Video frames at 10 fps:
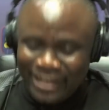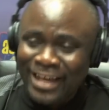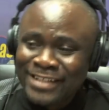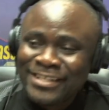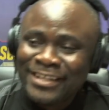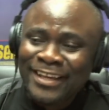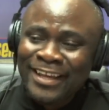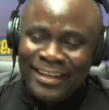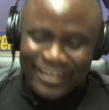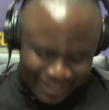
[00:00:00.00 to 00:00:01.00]
that's it
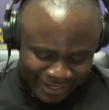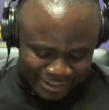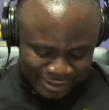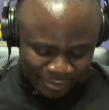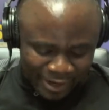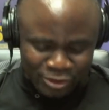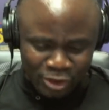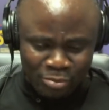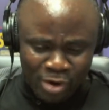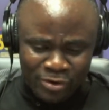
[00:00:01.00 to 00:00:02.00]

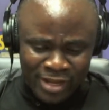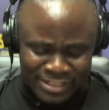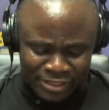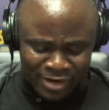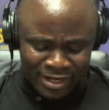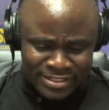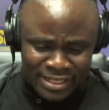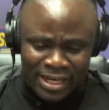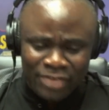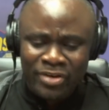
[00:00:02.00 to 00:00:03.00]
John Boadu, General
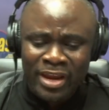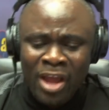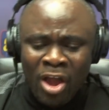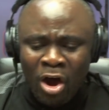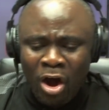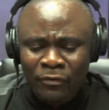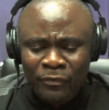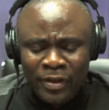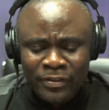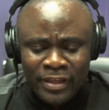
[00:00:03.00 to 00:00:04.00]
Secretary of
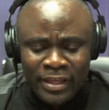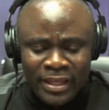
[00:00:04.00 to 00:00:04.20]
the